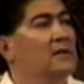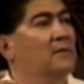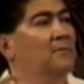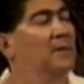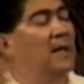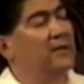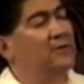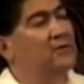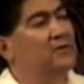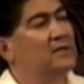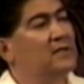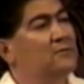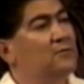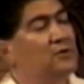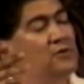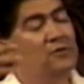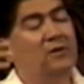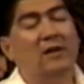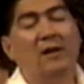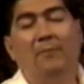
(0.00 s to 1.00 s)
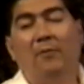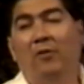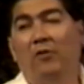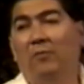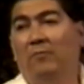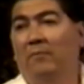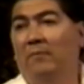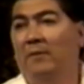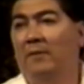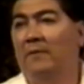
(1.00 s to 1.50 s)
Matthew says, Would you come
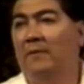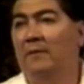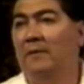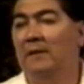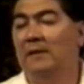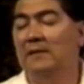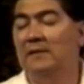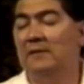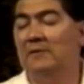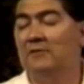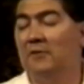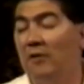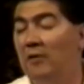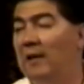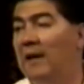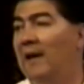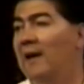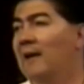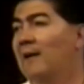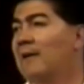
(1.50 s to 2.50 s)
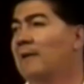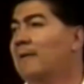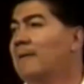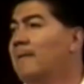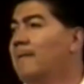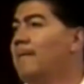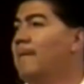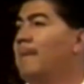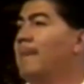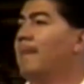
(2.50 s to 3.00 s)
home? He says, Okay
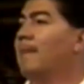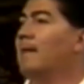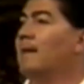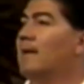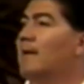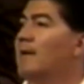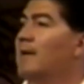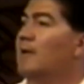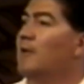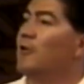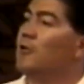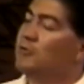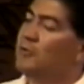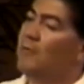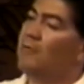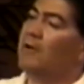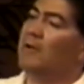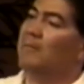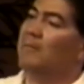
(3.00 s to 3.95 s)
goes over to